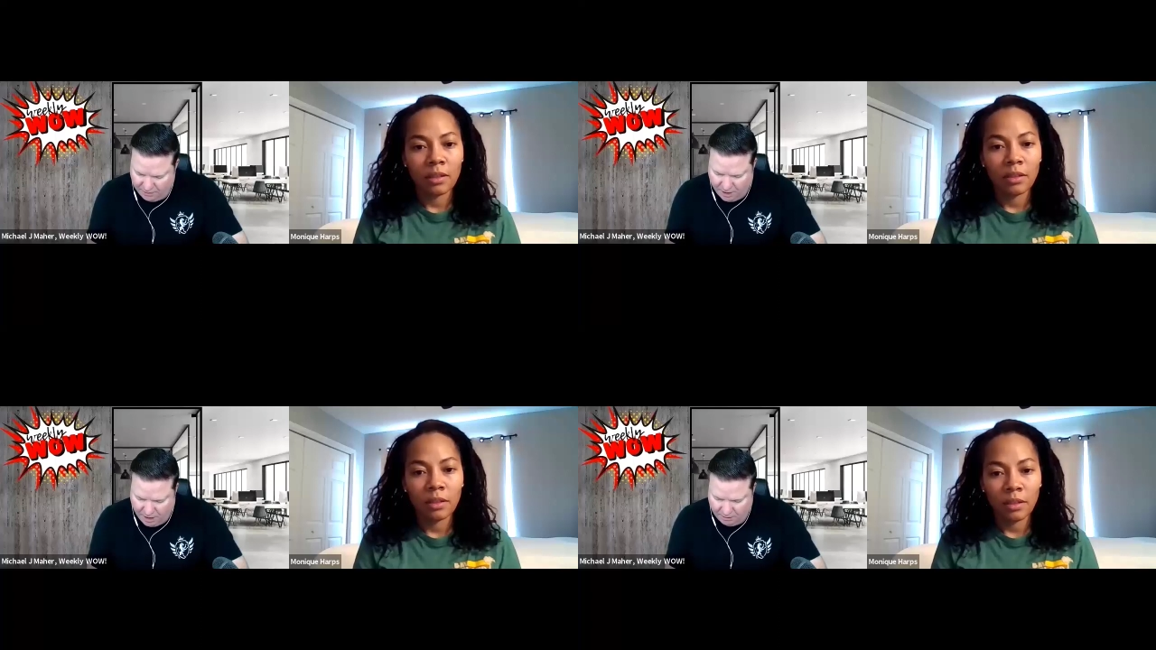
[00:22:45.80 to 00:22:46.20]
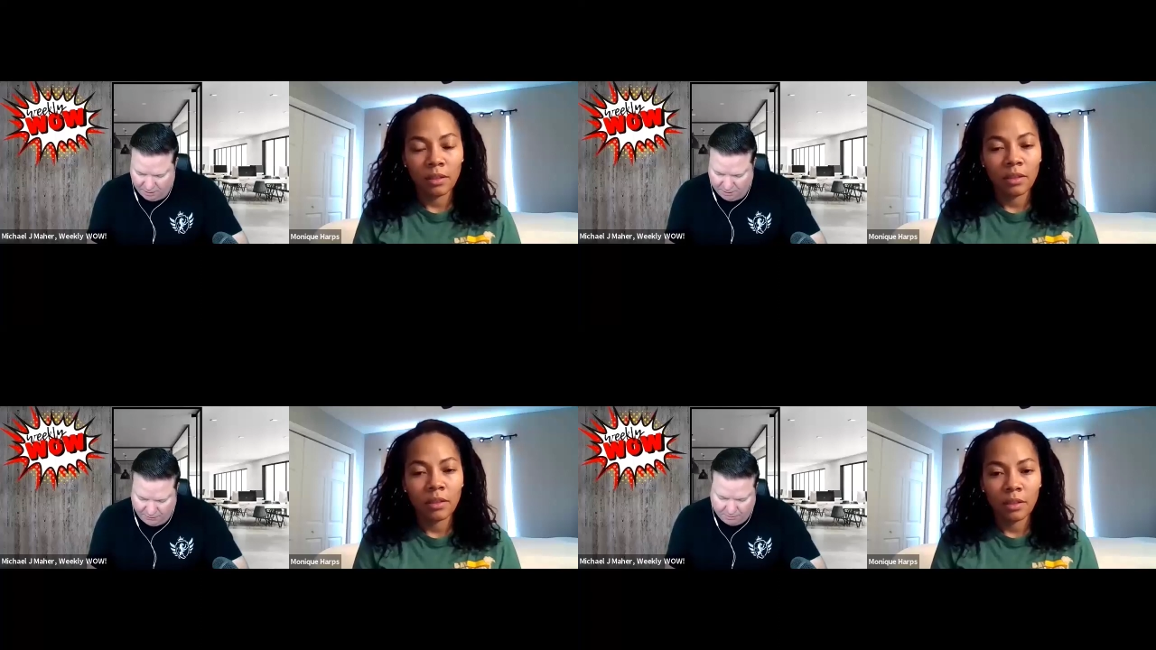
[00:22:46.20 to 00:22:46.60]

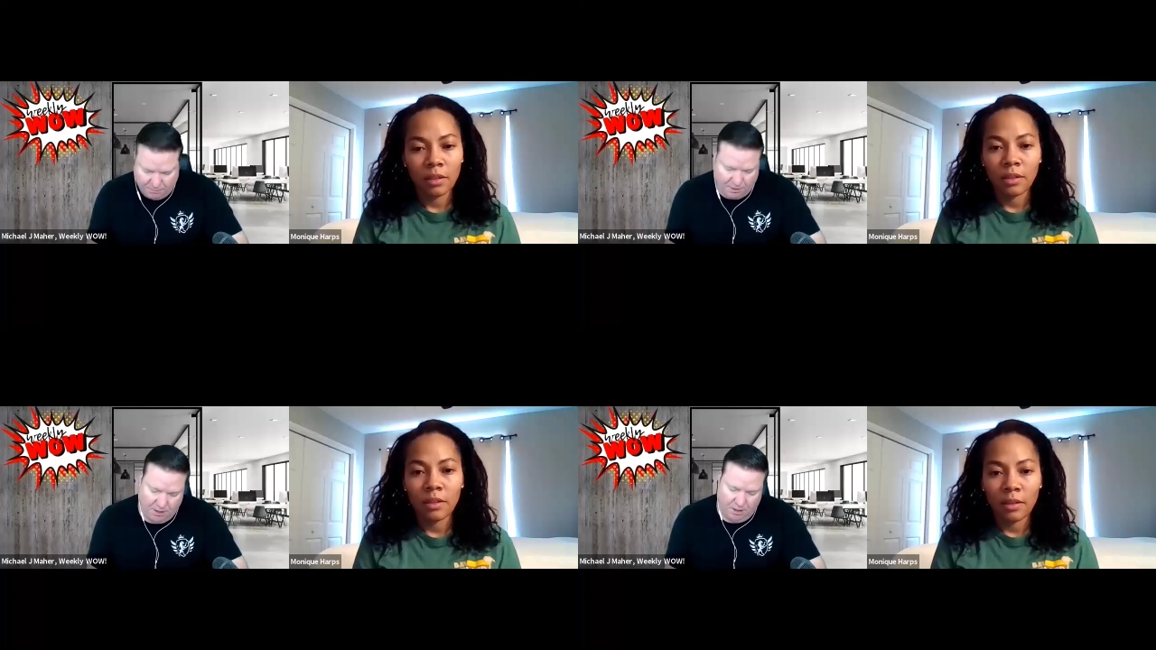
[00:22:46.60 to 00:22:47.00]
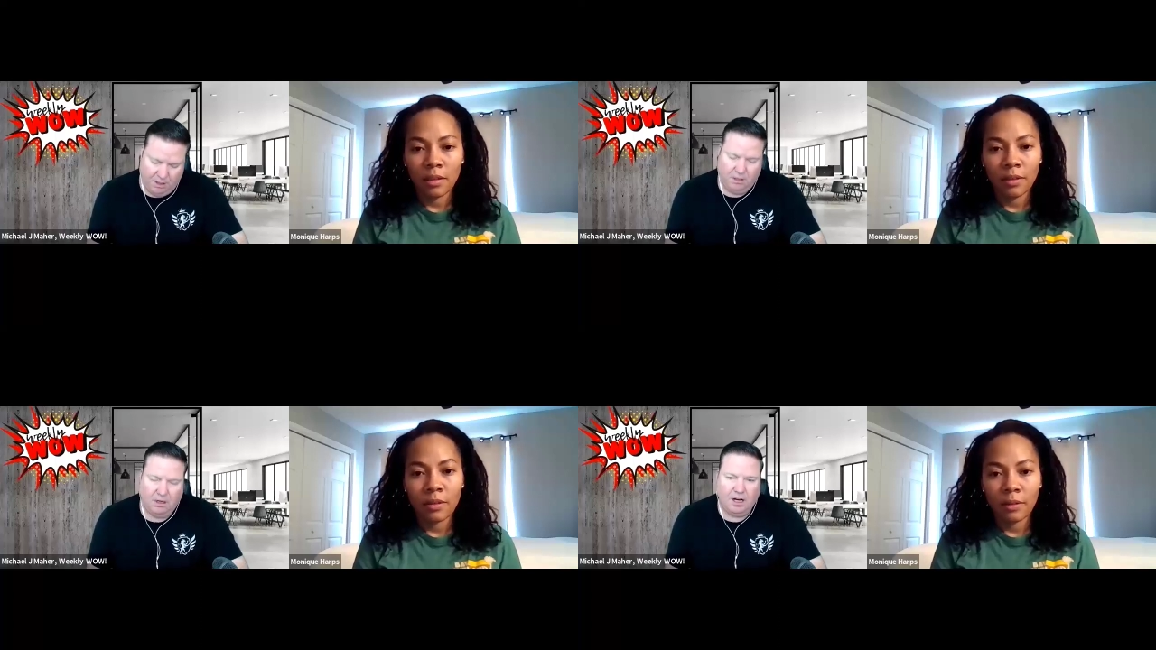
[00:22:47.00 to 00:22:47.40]
Speaker 1: dollars from
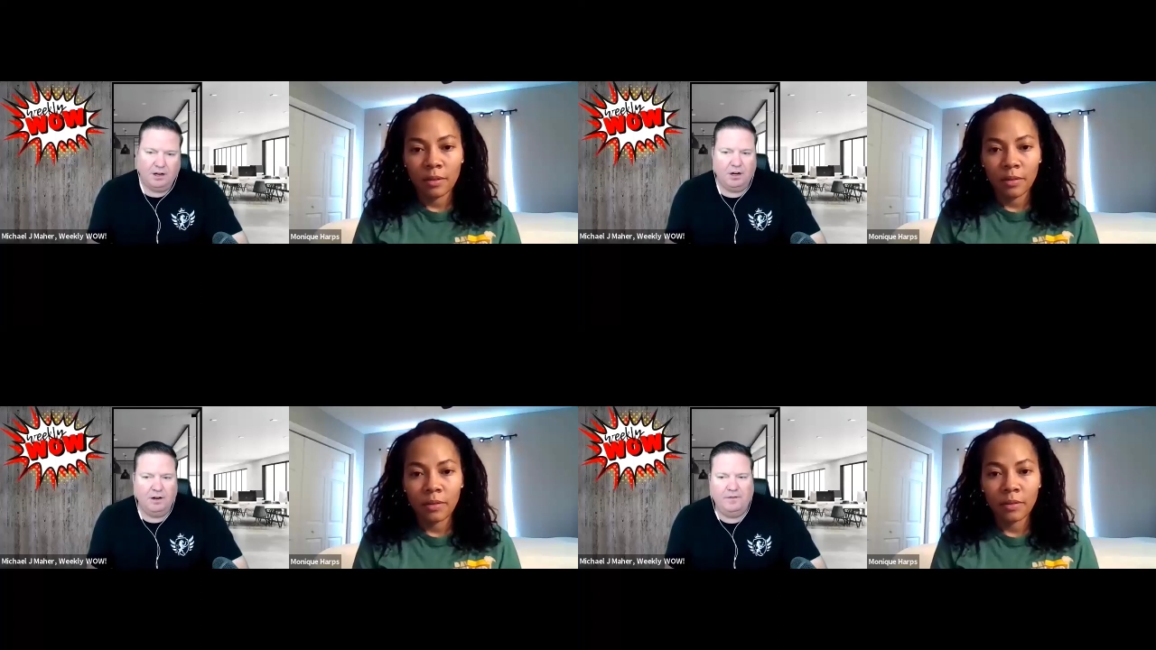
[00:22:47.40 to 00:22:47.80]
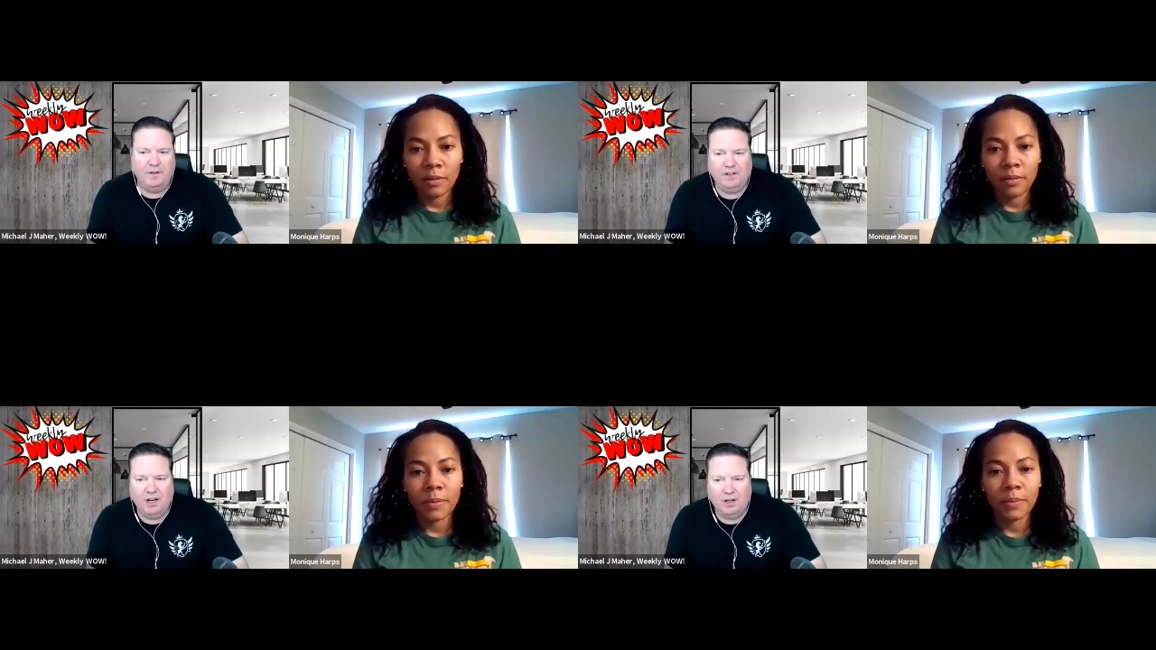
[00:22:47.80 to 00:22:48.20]
hundred and
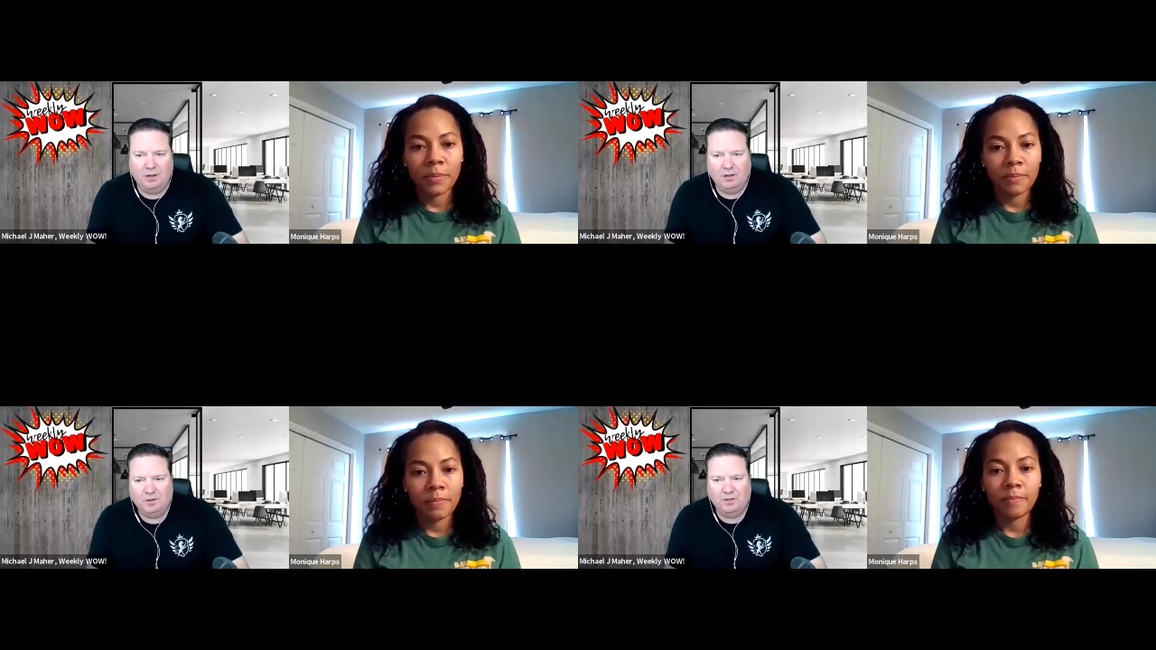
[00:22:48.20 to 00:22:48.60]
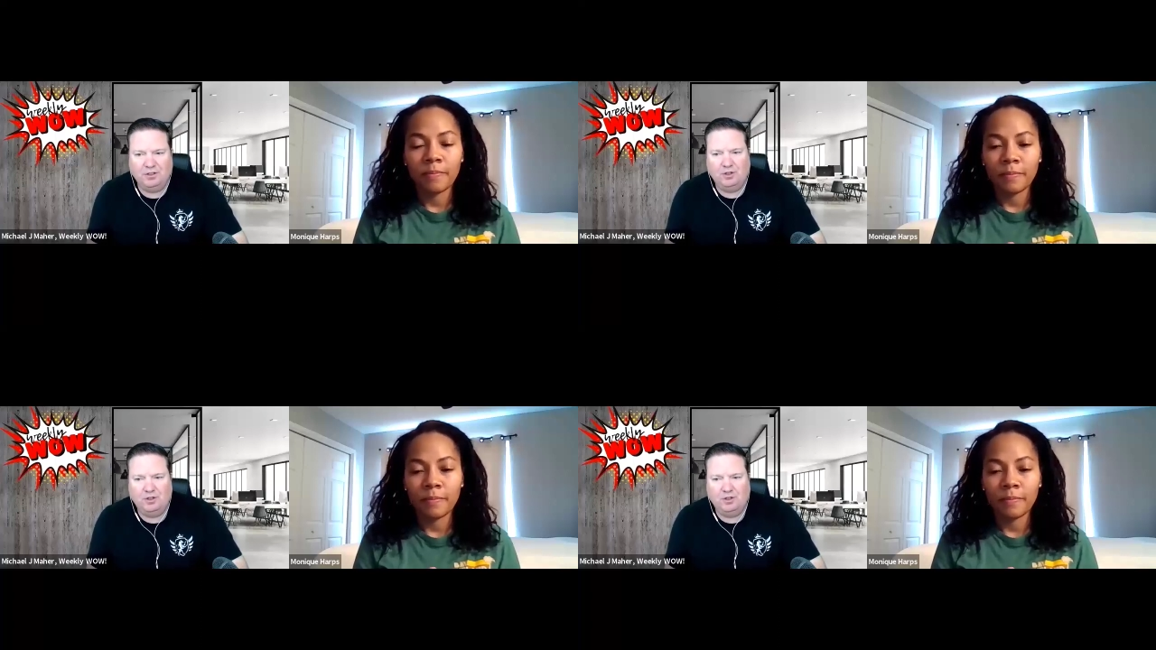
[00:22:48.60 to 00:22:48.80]
fifty dollars was a mm-hmm.